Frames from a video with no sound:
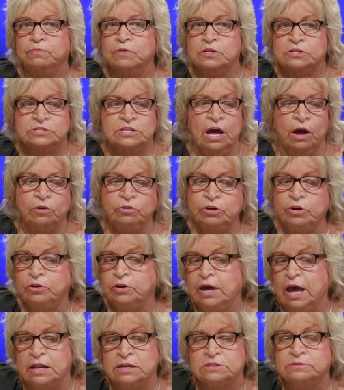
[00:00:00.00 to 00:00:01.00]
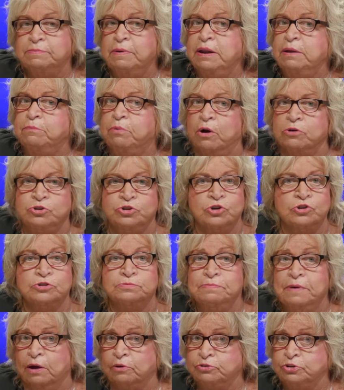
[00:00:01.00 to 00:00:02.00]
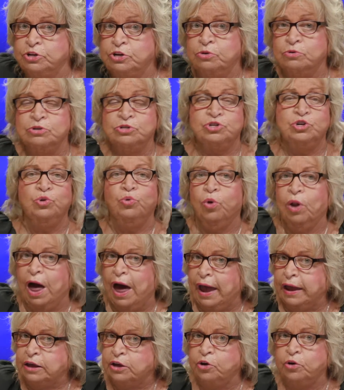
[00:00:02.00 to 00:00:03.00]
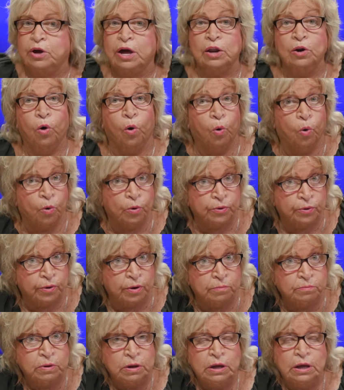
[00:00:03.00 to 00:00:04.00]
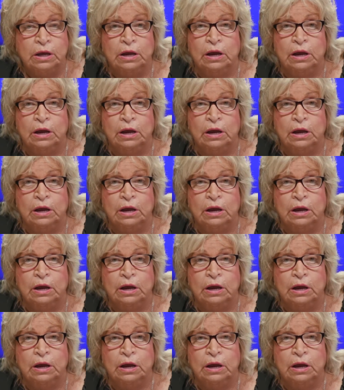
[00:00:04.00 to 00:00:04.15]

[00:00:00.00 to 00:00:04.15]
So you can get as many brochures mailed to you as you like. You can order them.